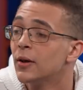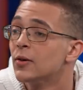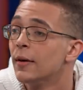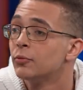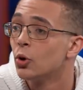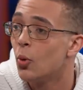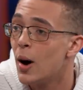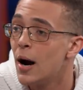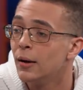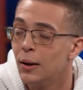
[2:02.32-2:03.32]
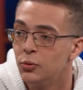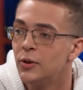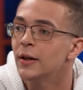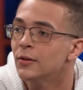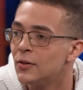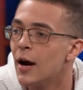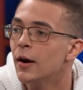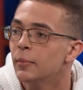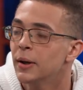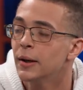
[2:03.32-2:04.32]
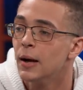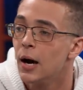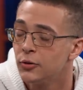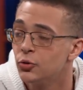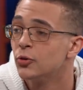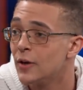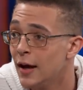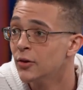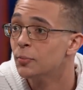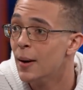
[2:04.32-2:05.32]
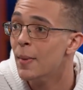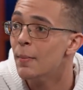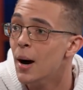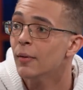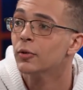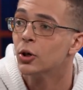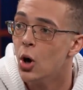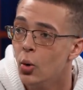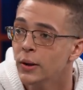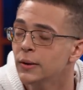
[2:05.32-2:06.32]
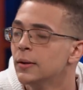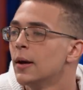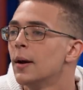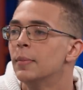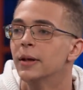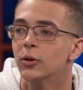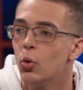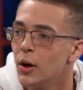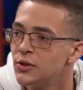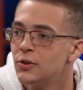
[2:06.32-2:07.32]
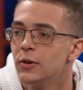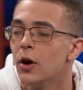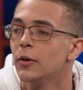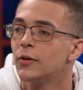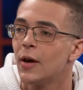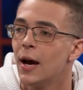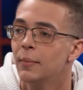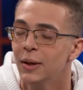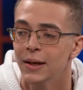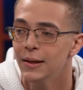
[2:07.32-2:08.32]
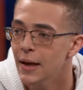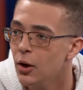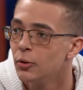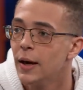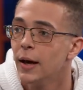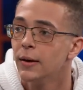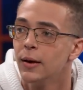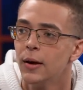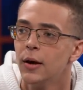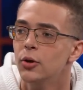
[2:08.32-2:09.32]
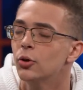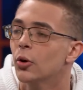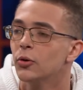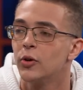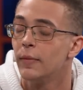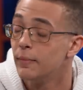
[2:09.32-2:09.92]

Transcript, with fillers: because after a while, I was getting tired of being ostracized by my mom for going, being questioned all the time, being yelled at. You know, it was